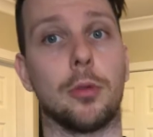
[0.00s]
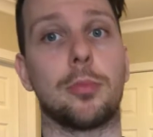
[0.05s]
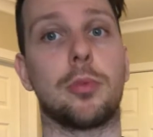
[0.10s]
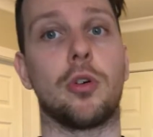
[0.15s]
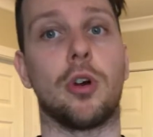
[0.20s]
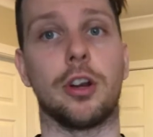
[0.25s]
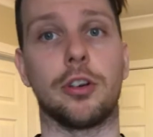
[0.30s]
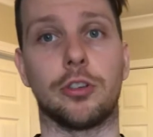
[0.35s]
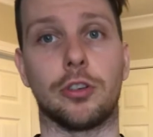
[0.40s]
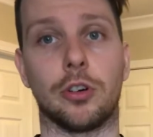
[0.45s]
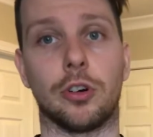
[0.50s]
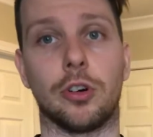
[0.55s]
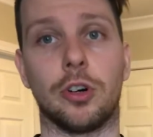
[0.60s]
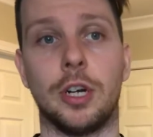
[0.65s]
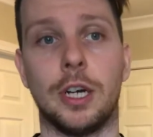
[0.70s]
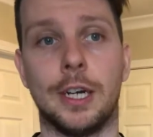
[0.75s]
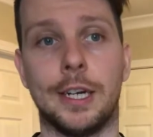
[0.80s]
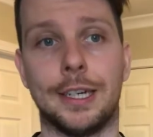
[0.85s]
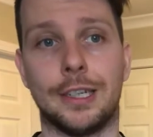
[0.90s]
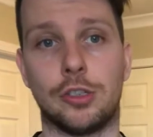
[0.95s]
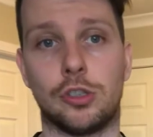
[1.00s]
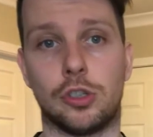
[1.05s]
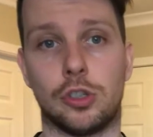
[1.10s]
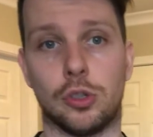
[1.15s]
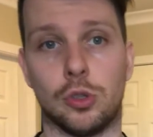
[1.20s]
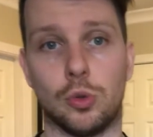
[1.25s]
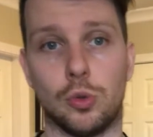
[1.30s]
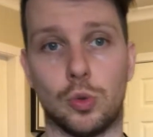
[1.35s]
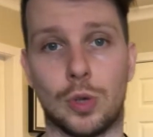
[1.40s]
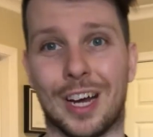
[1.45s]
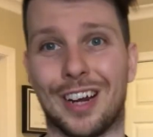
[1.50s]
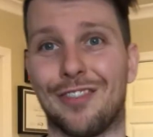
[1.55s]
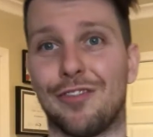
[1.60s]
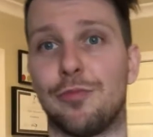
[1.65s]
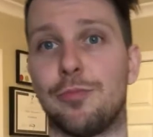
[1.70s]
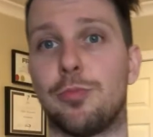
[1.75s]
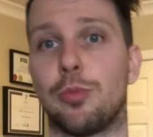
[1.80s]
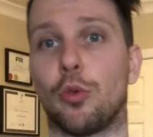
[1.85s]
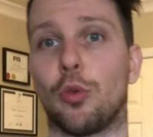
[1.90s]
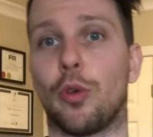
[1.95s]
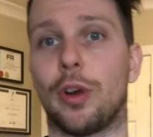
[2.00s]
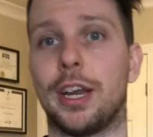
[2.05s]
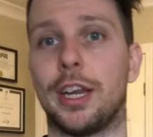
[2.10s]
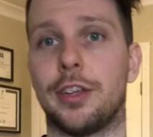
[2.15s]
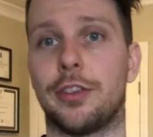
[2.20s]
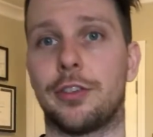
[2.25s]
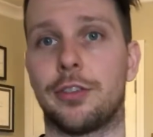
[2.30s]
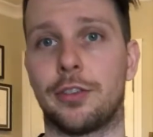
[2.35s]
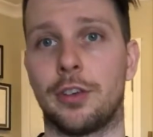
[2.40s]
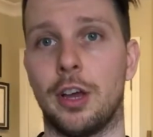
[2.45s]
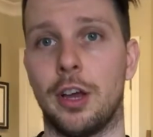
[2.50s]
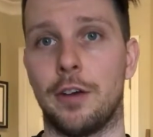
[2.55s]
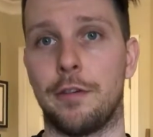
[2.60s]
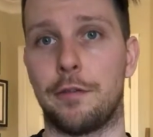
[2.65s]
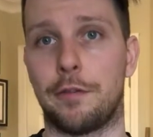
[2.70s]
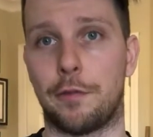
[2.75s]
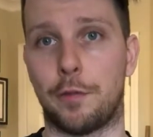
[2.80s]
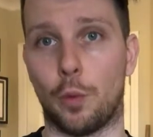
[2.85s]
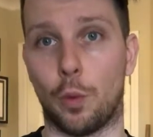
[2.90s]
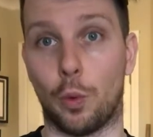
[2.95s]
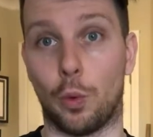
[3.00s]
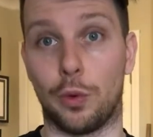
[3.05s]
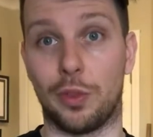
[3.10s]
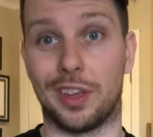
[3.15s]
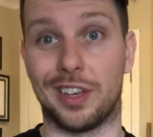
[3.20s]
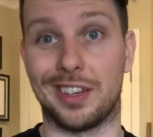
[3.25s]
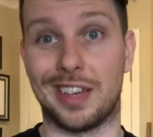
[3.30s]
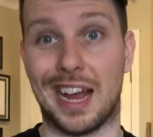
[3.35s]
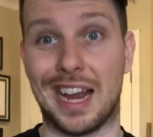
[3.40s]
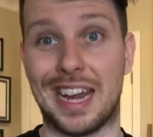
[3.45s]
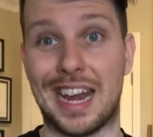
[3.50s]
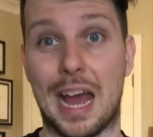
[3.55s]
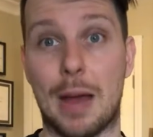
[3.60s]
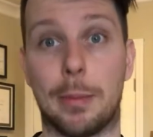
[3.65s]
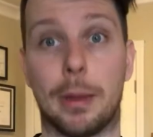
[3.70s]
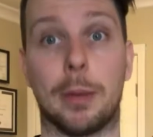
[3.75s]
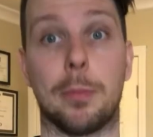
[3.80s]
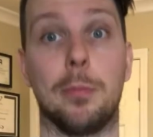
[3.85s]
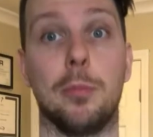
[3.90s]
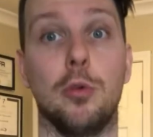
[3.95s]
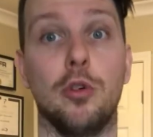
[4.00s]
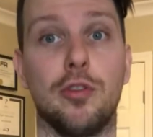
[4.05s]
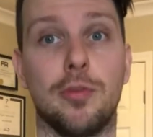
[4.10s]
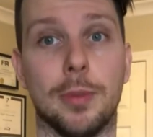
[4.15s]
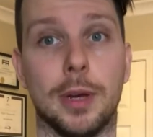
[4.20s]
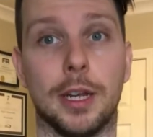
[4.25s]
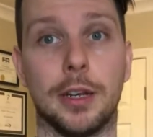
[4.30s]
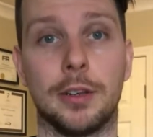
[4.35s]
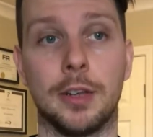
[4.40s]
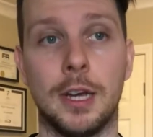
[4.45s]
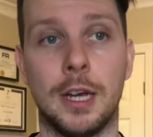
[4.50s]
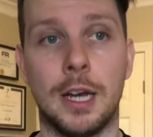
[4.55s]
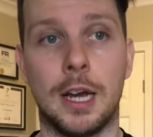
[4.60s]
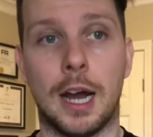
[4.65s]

pressure to kind of brace for the dynamic movement.